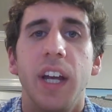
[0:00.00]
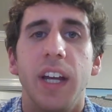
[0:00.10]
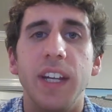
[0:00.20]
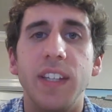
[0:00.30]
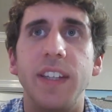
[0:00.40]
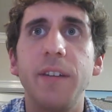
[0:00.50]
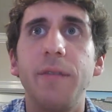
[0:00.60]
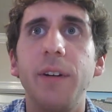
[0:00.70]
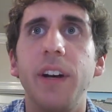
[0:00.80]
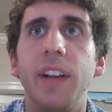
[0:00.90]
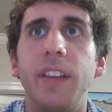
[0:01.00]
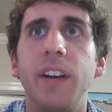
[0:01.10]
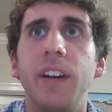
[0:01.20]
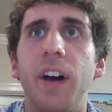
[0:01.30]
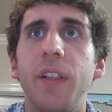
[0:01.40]
it's different
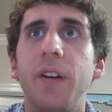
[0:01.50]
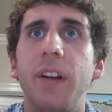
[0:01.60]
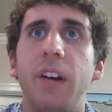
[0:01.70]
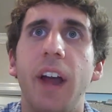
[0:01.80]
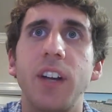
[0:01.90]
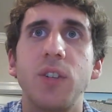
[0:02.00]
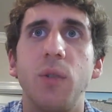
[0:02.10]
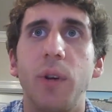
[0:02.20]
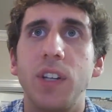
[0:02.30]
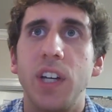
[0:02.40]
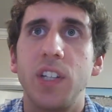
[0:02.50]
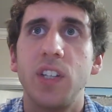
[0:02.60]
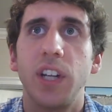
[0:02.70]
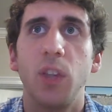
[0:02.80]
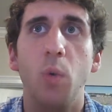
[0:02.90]
than other international
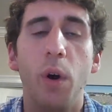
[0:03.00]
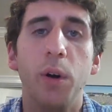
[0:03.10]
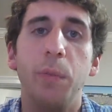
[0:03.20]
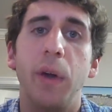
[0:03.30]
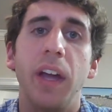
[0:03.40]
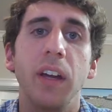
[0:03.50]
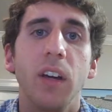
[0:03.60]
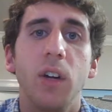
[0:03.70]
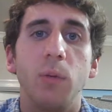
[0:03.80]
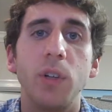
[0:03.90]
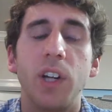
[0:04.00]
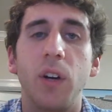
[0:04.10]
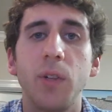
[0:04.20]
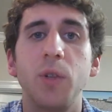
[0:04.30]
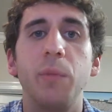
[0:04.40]
organizations like the World Bank, which I
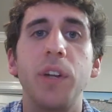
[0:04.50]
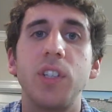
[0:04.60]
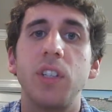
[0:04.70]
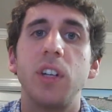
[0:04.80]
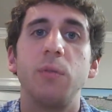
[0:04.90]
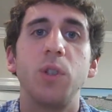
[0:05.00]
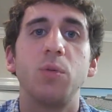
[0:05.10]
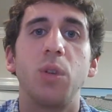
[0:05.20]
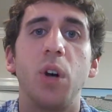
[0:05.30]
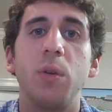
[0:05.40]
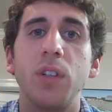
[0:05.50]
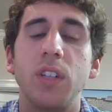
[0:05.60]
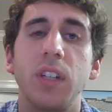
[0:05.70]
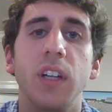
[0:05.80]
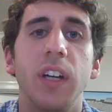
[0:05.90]
also mentioned and which we'll go
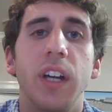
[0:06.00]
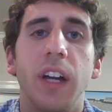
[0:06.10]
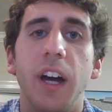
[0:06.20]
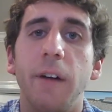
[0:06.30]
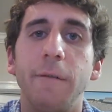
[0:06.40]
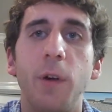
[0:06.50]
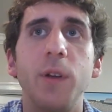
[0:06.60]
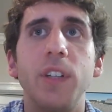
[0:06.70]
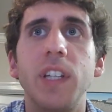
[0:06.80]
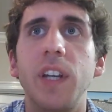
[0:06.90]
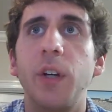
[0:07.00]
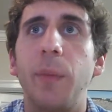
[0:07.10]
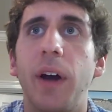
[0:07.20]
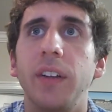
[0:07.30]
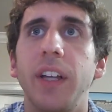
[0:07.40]
into further detail
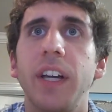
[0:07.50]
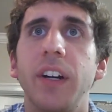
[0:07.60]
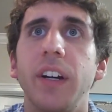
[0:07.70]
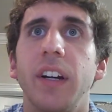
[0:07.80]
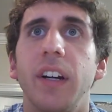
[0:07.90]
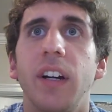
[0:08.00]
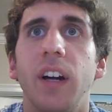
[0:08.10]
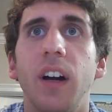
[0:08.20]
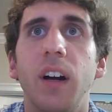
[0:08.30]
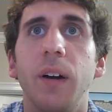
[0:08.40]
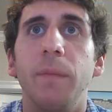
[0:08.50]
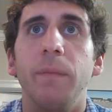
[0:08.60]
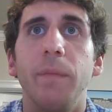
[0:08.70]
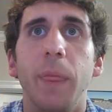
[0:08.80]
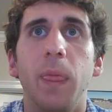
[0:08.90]
about later.
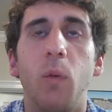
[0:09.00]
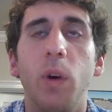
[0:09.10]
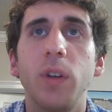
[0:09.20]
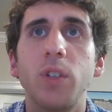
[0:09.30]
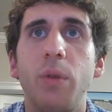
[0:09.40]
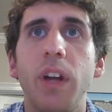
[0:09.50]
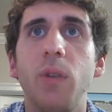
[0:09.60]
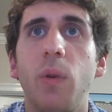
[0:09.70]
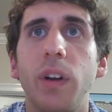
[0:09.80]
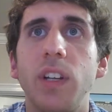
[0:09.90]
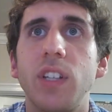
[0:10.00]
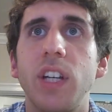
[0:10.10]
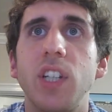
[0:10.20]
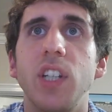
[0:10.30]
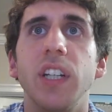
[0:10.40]
The World Trade
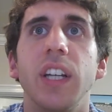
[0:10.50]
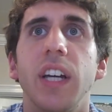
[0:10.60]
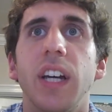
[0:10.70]
Organization,